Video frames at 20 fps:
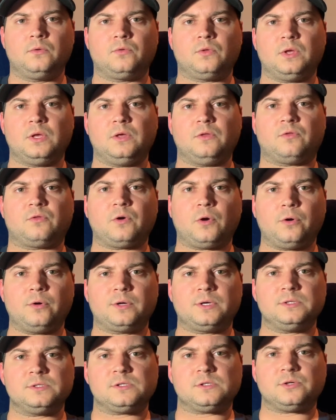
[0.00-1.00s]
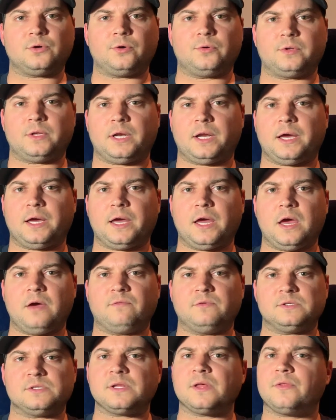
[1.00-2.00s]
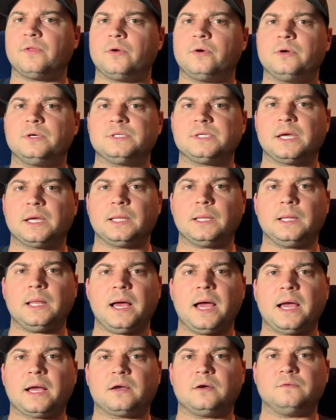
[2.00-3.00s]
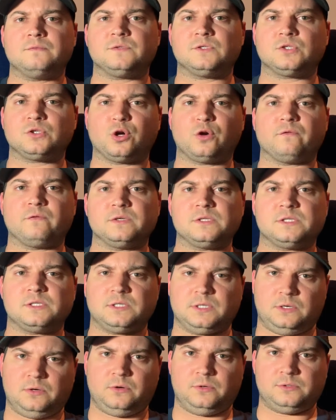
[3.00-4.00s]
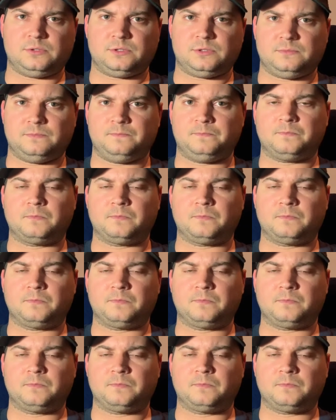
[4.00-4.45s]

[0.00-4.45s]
The third concern that I have is that there is a lack of service centers.